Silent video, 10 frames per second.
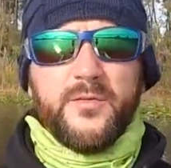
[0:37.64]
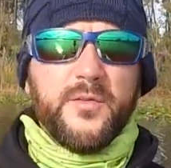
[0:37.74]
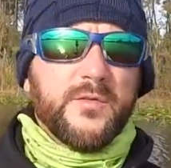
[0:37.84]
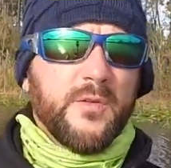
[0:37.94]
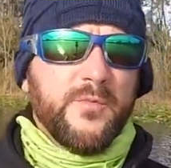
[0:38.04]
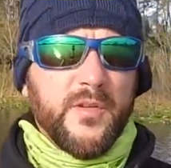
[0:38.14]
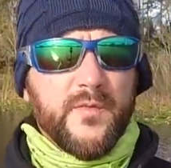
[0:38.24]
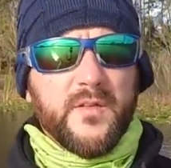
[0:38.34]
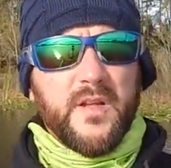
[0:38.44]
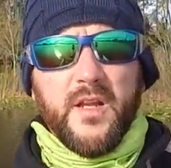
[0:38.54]
and do something
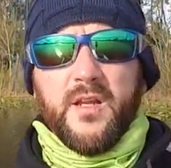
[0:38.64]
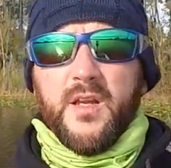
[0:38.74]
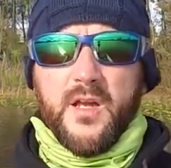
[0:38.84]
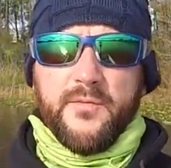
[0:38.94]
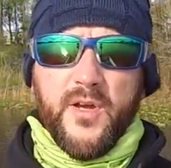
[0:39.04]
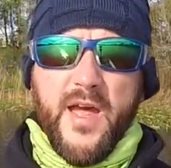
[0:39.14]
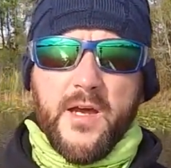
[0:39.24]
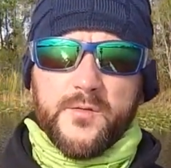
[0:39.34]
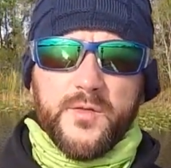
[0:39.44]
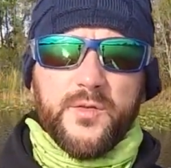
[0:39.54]
different today, kind of a
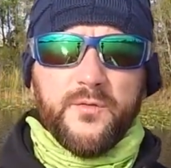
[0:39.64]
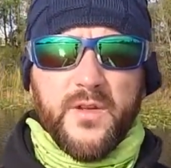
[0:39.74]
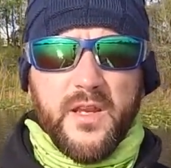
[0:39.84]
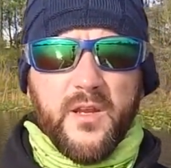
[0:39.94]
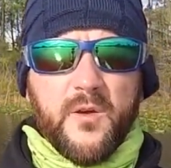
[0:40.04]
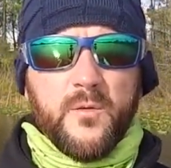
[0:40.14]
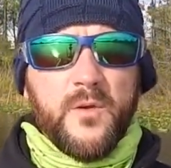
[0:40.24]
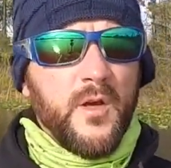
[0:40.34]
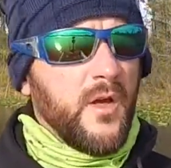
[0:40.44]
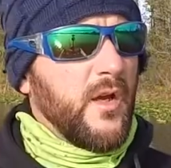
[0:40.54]
how-to video.
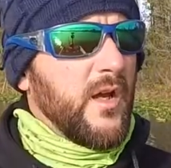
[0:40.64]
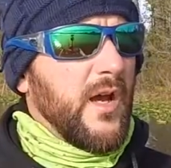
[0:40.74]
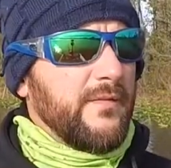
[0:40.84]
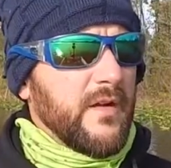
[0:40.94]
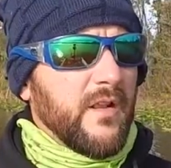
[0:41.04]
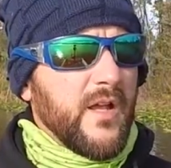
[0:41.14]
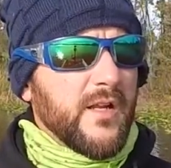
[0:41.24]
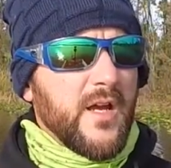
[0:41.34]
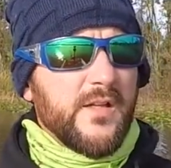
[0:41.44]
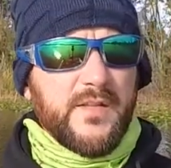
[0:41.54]
I've had a lot of
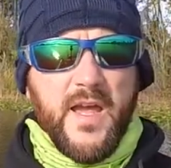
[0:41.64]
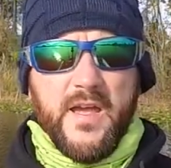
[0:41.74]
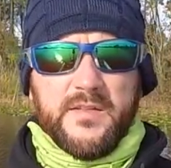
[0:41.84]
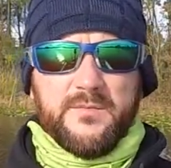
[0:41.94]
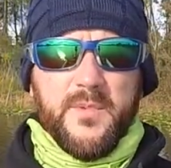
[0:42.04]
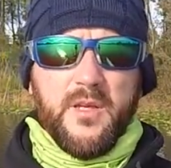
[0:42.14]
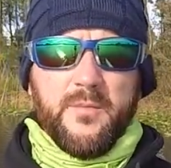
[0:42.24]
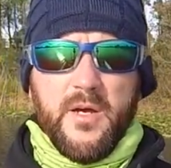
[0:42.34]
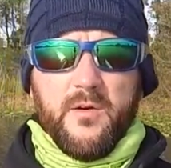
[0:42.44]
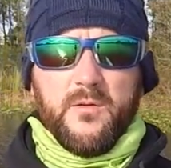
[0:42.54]
guys ask me
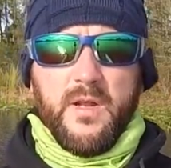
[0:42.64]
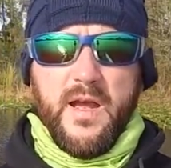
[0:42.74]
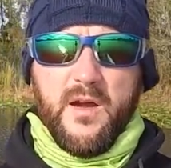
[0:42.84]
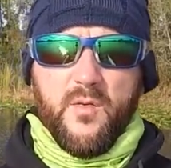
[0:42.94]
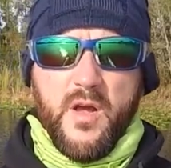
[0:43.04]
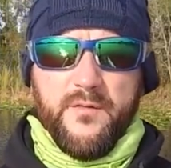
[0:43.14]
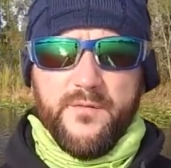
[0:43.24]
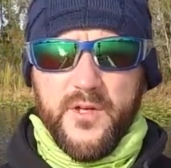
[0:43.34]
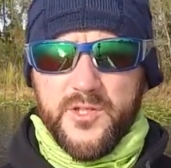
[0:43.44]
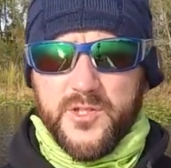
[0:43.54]
about how I
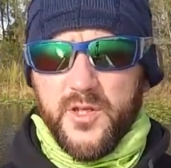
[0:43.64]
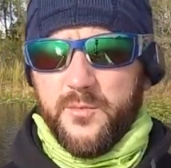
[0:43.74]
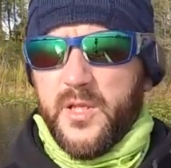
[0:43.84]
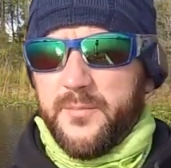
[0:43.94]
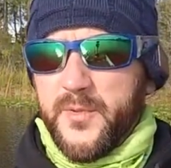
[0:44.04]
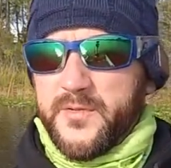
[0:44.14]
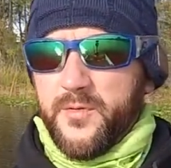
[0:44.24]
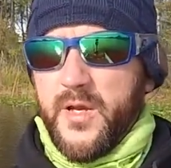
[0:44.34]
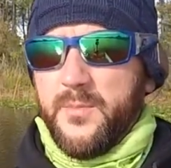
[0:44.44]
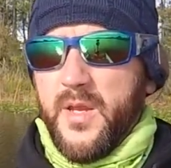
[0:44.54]
fish a lipless
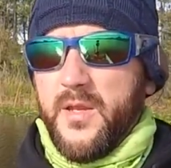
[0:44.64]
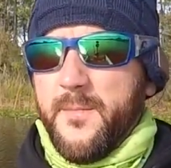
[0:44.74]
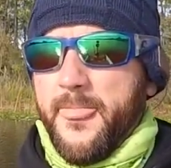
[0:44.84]
crankbait.